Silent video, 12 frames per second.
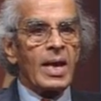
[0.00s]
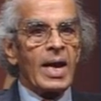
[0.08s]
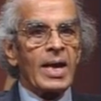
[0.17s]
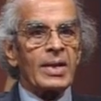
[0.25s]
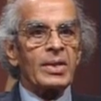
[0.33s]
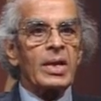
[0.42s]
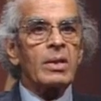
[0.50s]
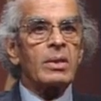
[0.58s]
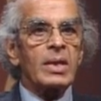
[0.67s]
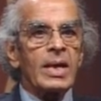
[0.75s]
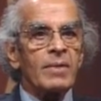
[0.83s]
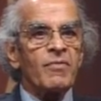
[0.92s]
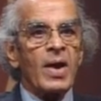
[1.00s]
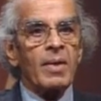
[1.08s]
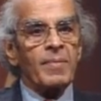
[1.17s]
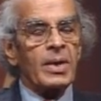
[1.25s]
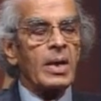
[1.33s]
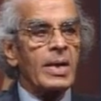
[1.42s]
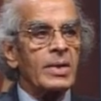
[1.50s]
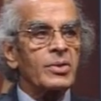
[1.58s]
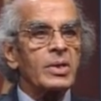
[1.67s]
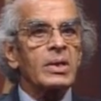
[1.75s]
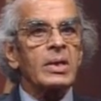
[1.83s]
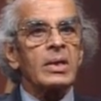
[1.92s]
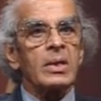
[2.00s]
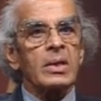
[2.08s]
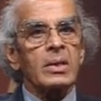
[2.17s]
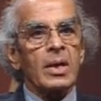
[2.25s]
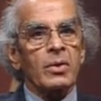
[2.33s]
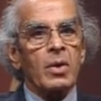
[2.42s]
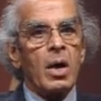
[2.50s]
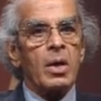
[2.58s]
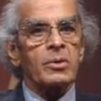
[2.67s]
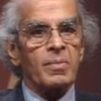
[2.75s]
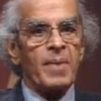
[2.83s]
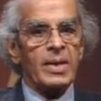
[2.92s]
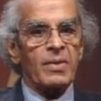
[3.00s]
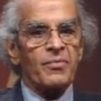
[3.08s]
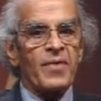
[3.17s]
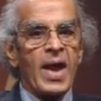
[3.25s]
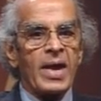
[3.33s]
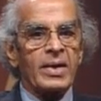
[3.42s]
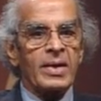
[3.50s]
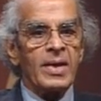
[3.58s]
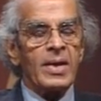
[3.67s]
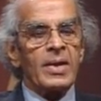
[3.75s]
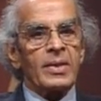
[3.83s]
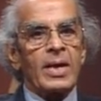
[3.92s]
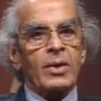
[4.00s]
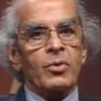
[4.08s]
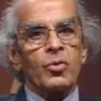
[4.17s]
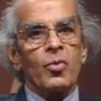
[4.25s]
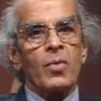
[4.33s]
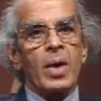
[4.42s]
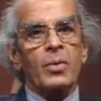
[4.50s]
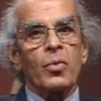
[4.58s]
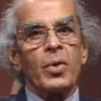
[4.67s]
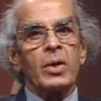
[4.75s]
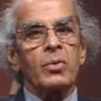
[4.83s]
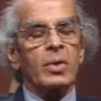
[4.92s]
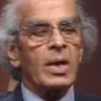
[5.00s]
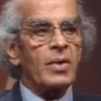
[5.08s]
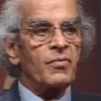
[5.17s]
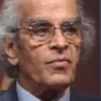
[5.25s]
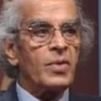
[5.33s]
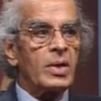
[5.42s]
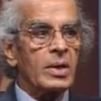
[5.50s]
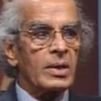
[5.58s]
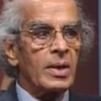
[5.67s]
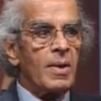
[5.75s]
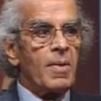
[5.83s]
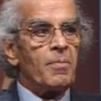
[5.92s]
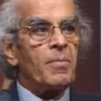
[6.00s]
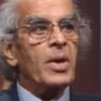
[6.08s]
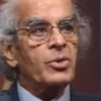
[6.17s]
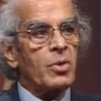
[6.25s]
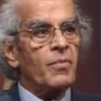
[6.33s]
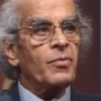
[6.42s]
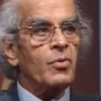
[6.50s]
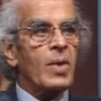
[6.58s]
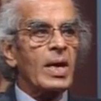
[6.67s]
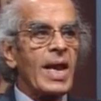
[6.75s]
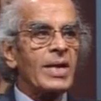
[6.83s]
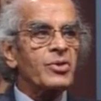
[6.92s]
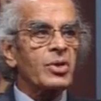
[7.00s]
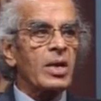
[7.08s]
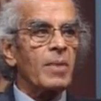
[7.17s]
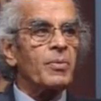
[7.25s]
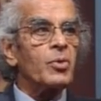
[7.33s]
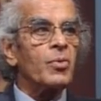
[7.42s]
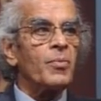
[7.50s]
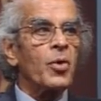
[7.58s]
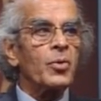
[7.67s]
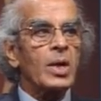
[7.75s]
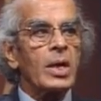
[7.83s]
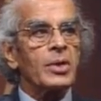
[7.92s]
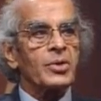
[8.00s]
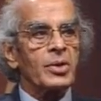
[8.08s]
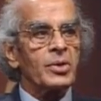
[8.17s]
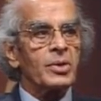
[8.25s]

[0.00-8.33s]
And these environmental uncertainties are caused by the fact that you are going to convert much of your landscape into monocultures.